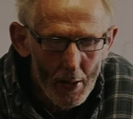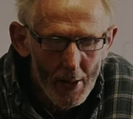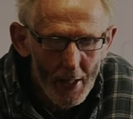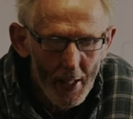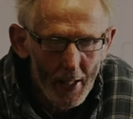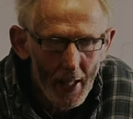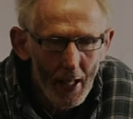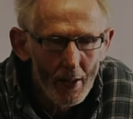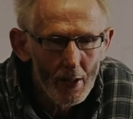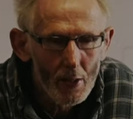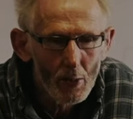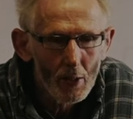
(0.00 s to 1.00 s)
seek
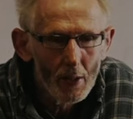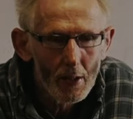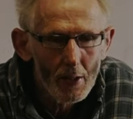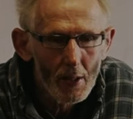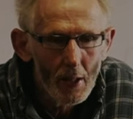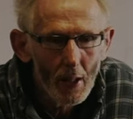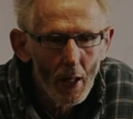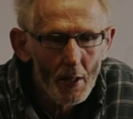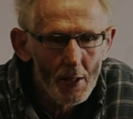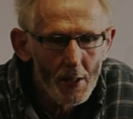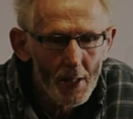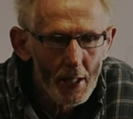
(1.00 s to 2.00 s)
out his word, and
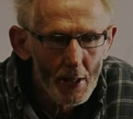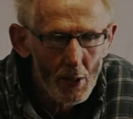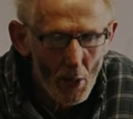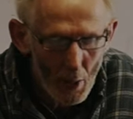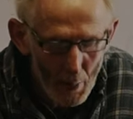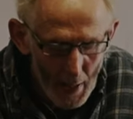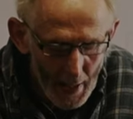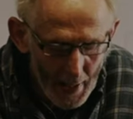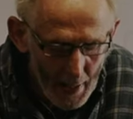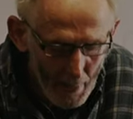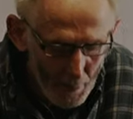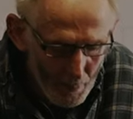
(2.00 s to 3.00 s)
seek to obey it.